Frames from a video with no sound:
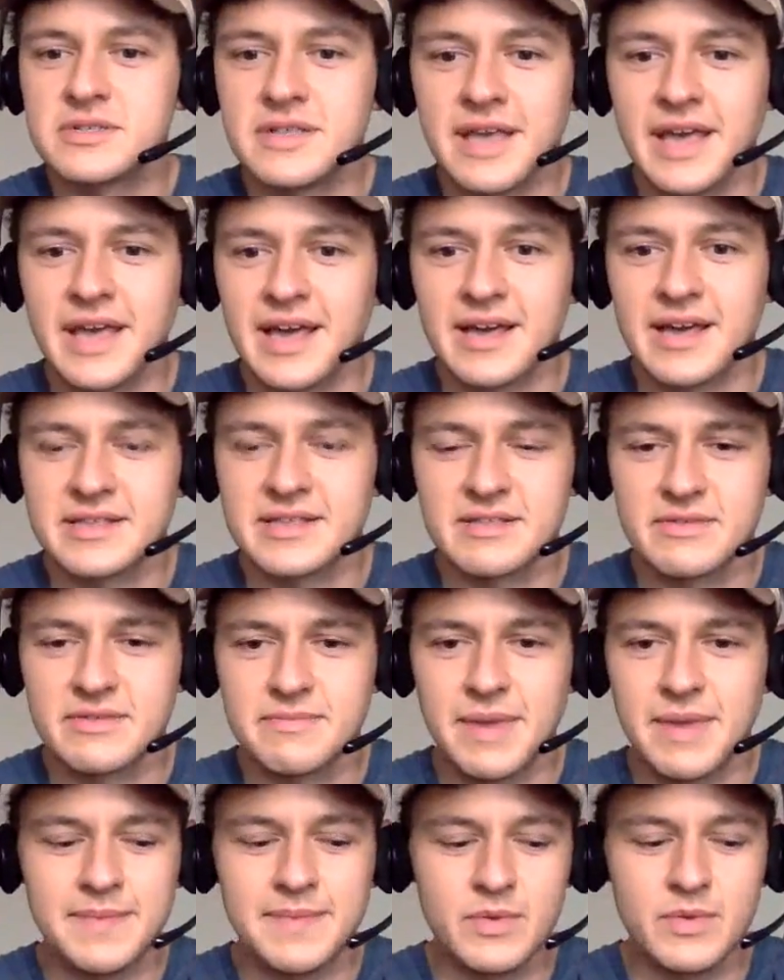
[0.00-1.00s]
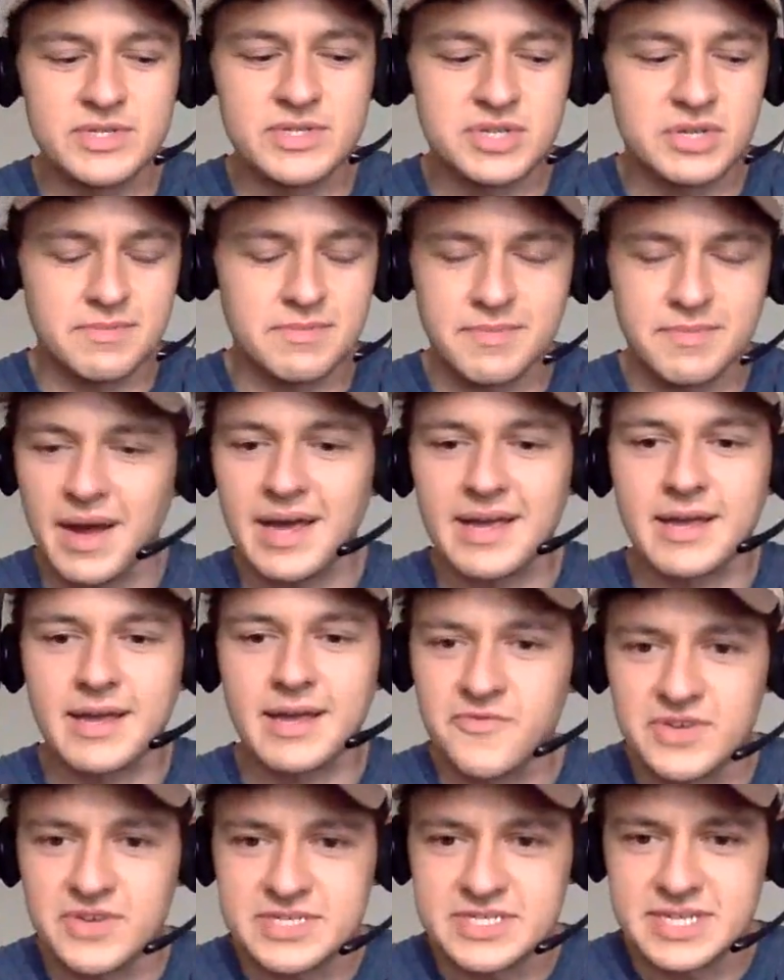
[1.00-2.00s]
and maybe we shouldn't buy
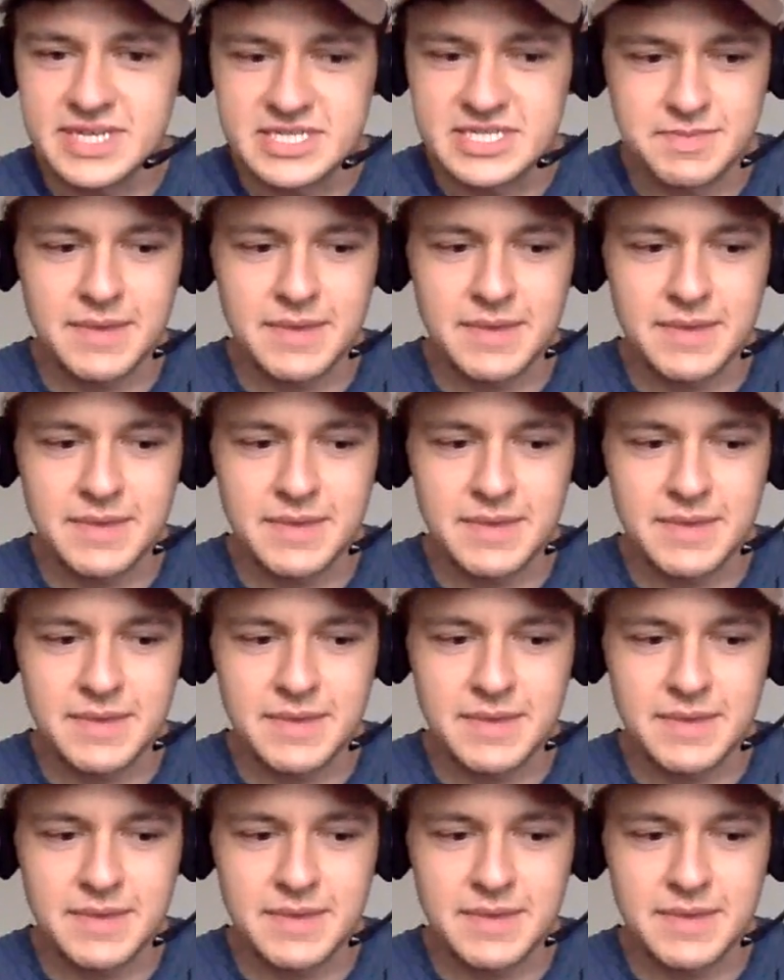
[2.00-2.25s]
comfy seats.